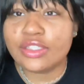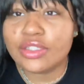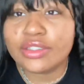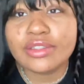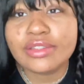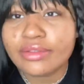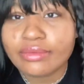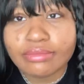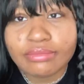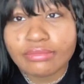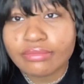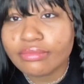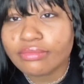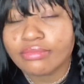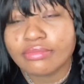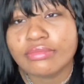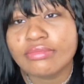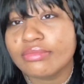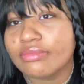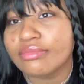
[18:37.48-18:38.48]
just
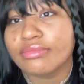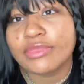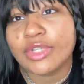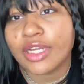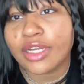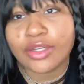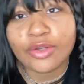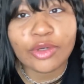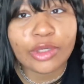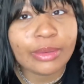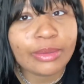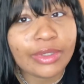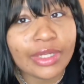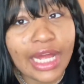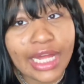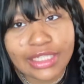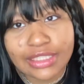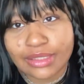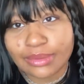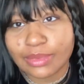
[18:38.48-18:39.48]
adorable,
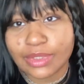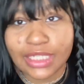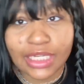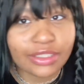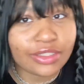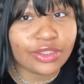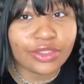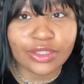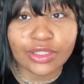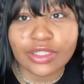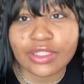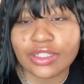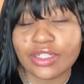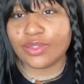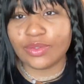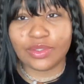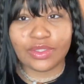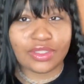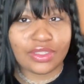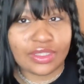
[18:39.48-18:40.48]
add some texture,
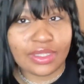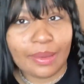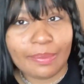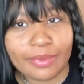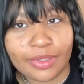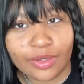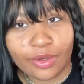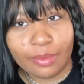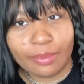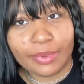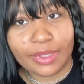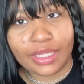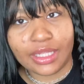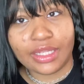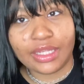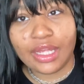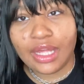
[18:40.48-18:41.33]
switches it up a little bit.